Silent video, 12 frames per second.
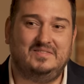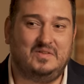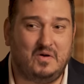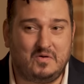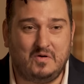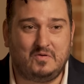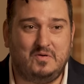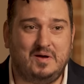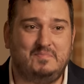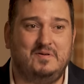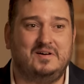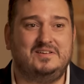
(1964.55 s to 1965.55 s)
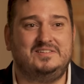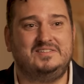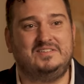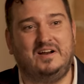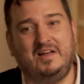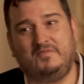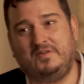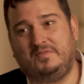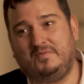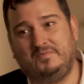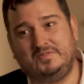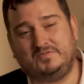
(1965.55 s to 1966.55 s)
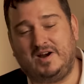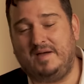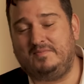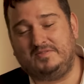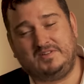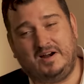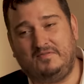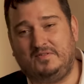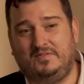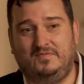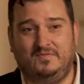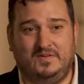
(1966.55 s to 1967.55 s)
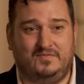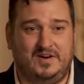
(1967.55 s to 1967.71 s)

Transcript: don't go with QuickBooks. Start off with Stripe. Start off with